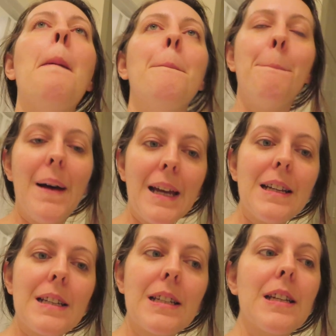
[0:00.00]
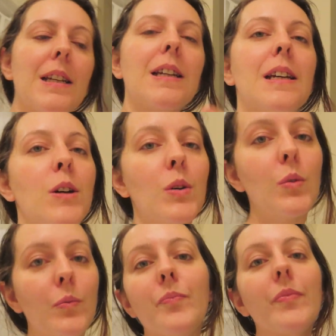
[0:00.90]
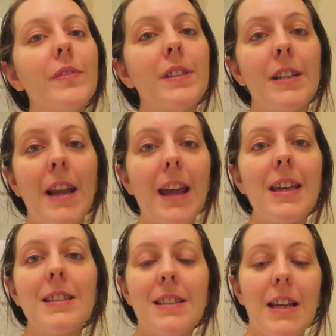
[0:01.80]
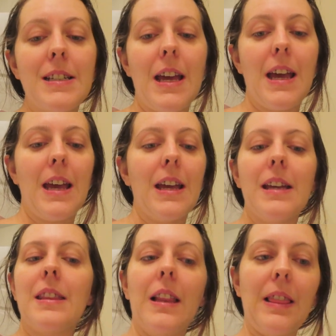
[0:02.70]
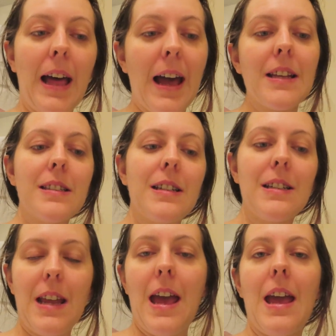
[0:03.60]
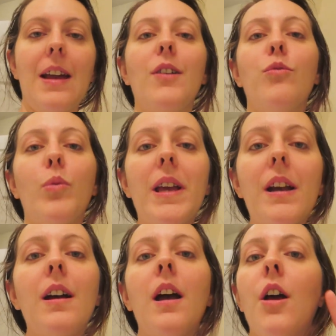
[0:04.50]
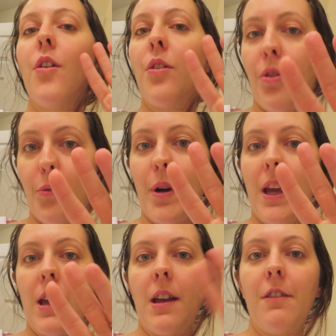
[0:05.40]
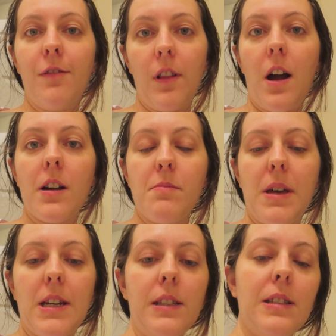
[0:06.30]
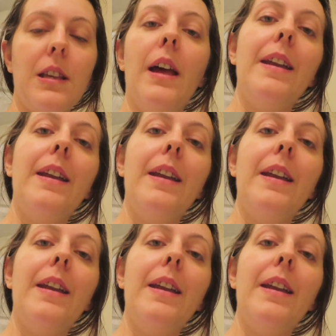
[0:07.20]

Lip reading: But tonight is Sunday, the last day of week 3 of Vlogmas.